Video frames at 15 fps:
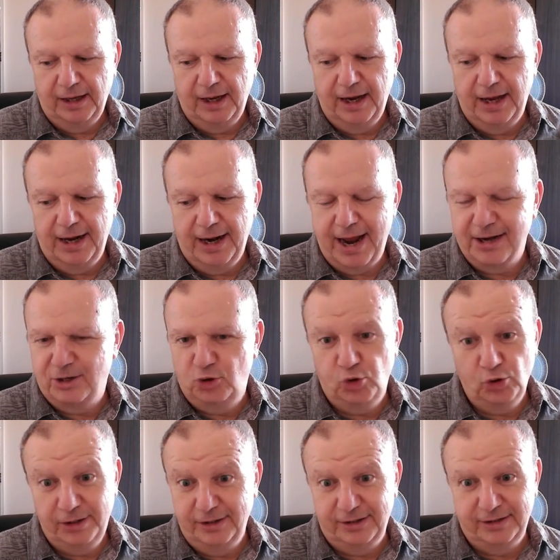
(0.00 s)
and I
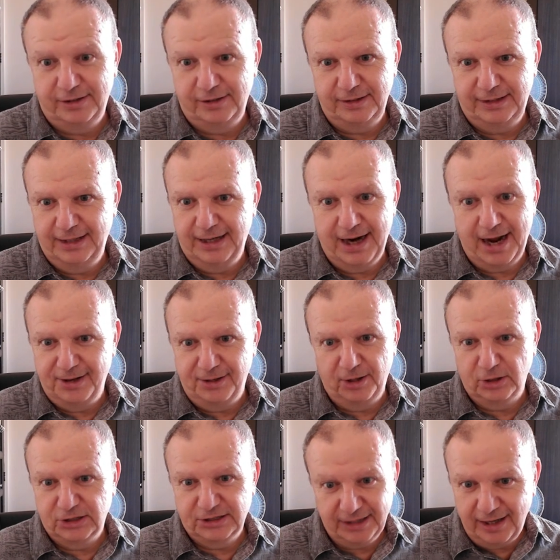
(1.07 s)
couldn't get on
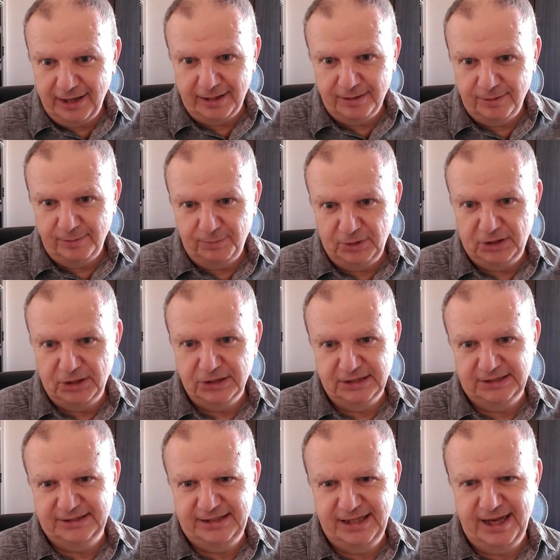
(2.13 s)
their site because
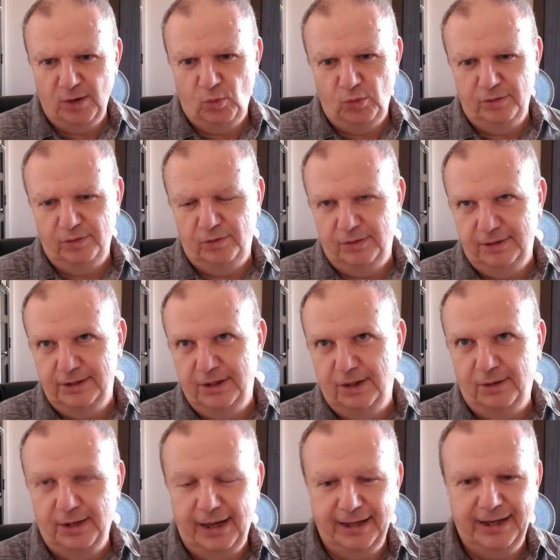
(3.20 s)
it said
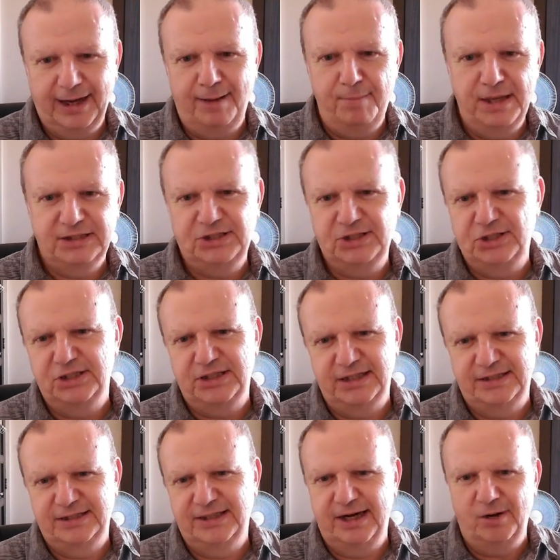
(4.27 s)
I got messages that
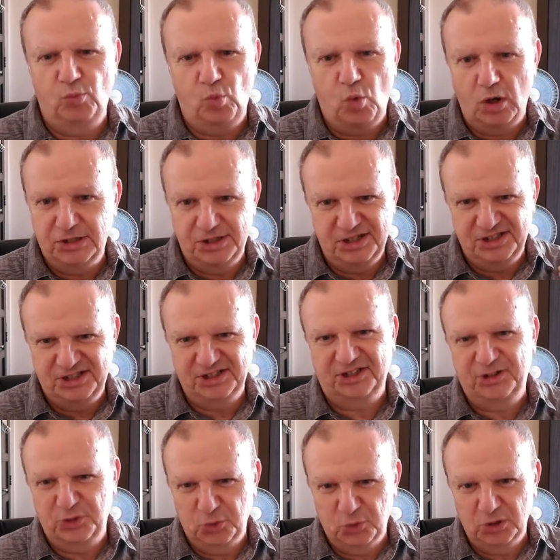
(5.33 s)
said it wasn't a
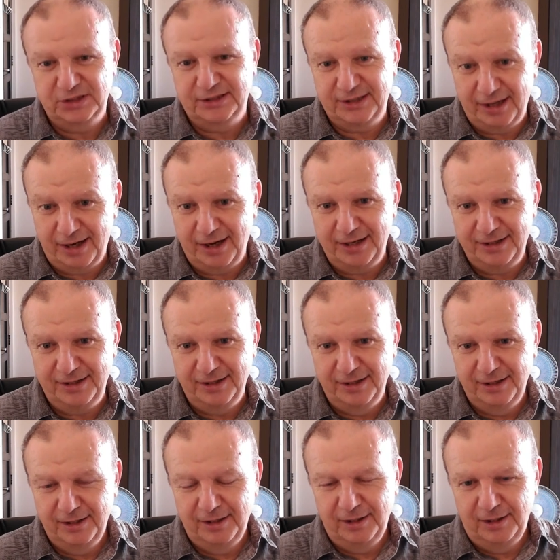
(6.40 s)
secure site,
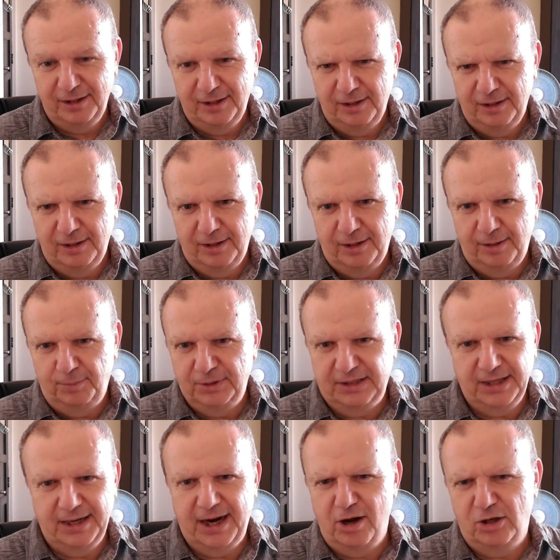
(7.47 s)
but
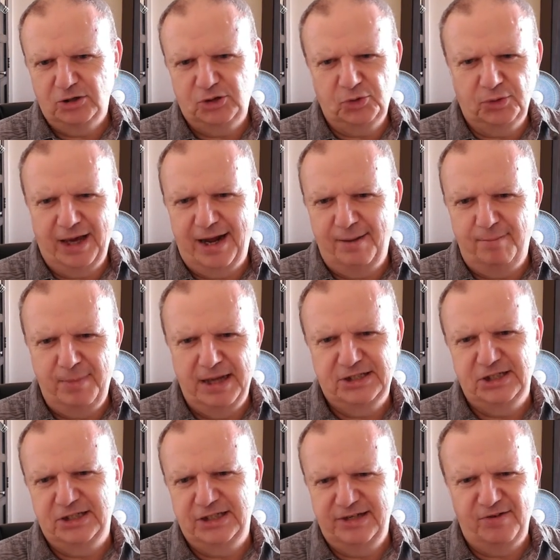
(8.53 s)
then I also got a
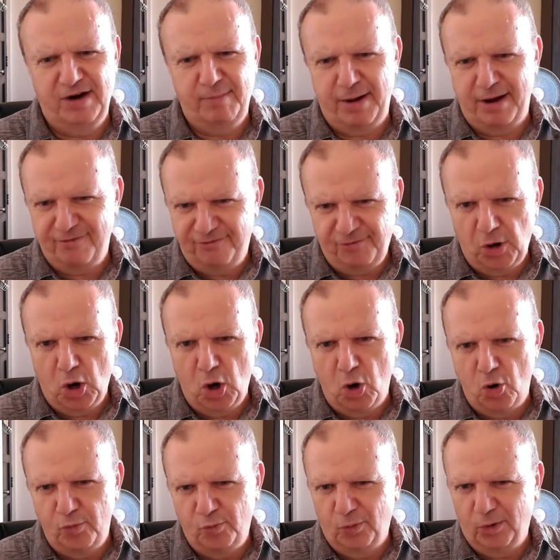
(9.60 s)
message even on my
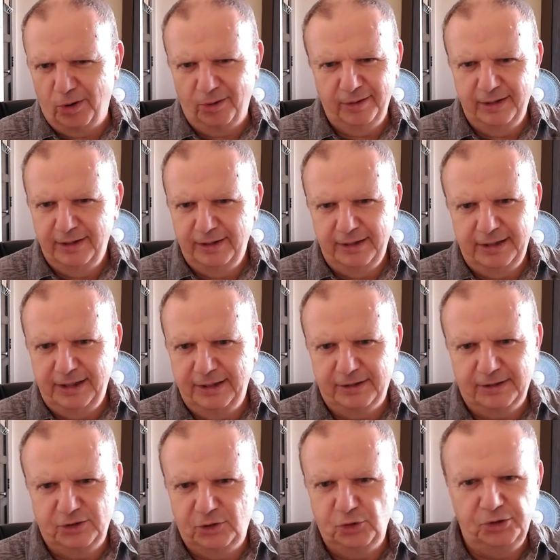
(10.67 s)
phone where it
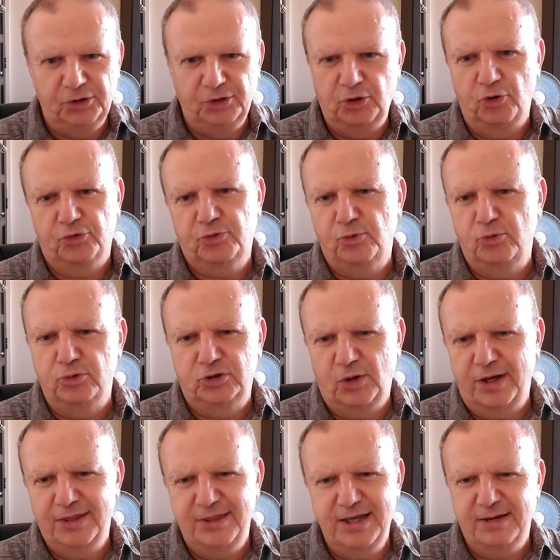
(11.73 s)
couldn't go through. So
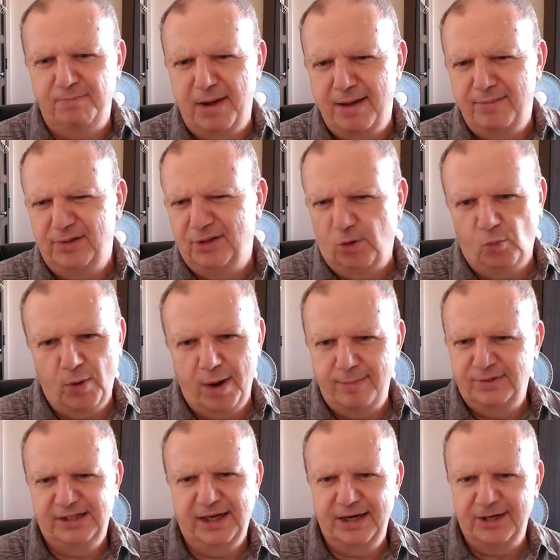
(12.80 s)
I think maybe their
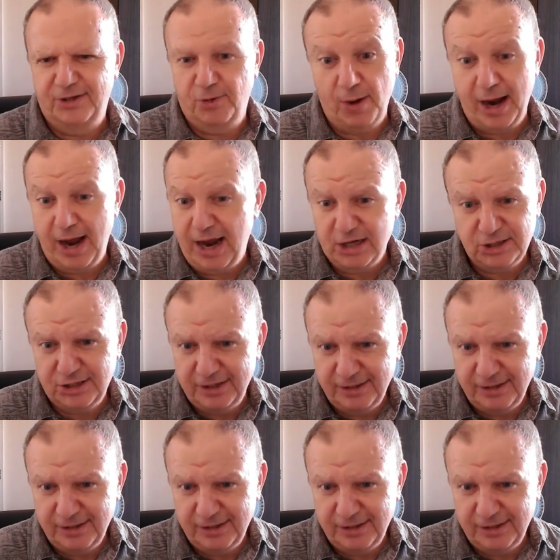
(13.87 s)
website crashed.